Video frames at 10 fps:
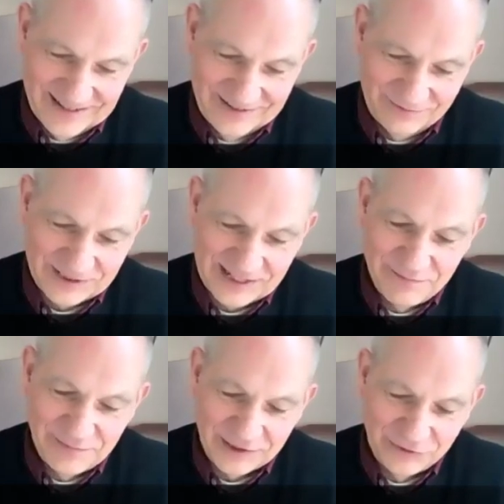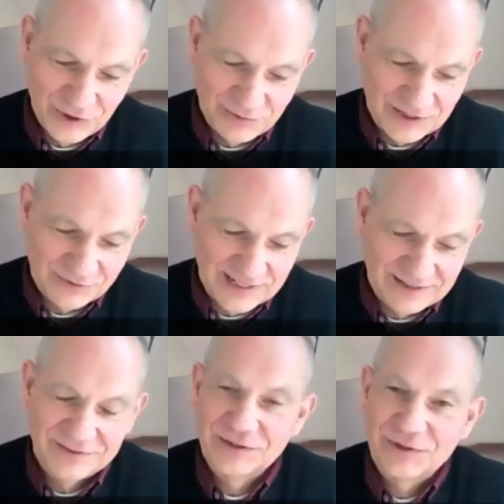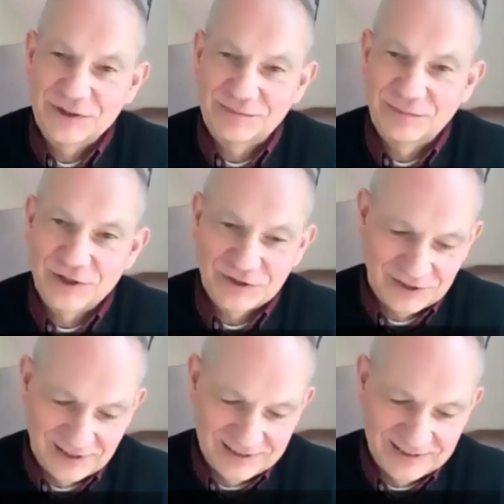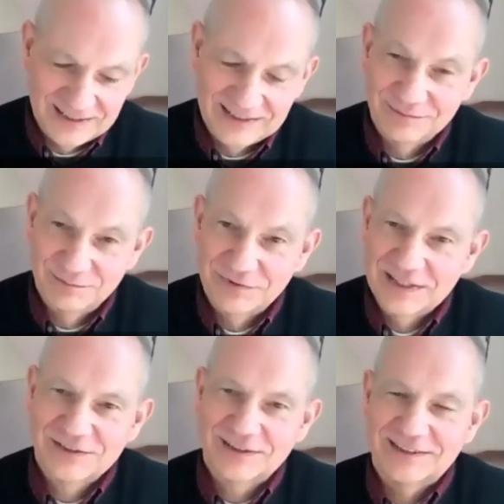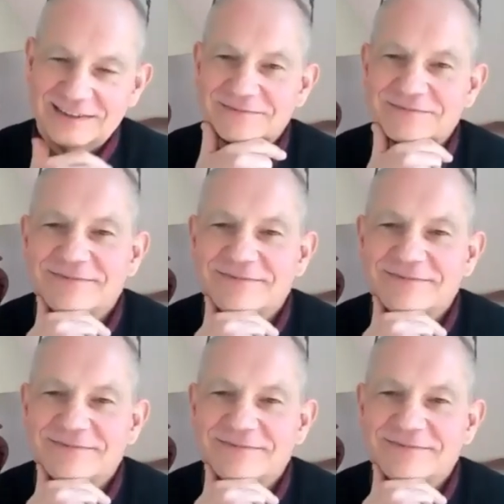And what impact do you want to have in the world, personally and professionally?